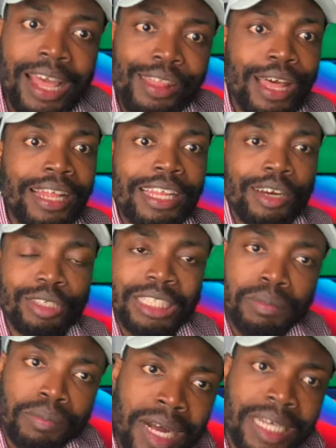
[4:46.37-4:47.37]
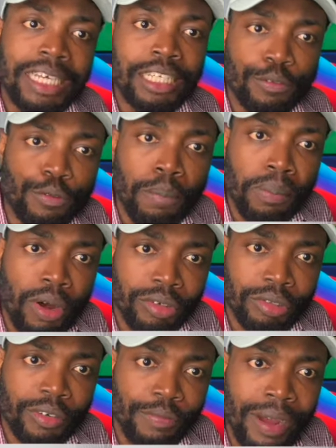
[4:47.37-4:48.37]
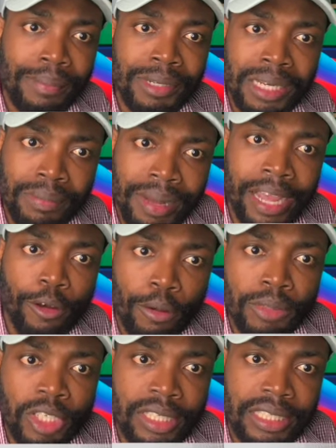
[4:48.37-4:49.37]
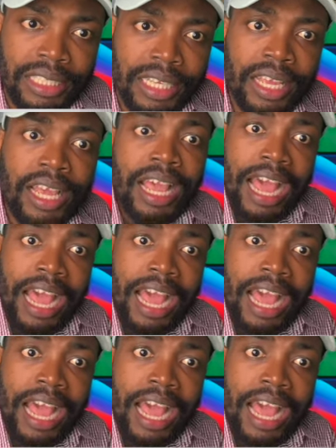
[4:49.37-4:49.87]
that there is market for poultry farming in my community,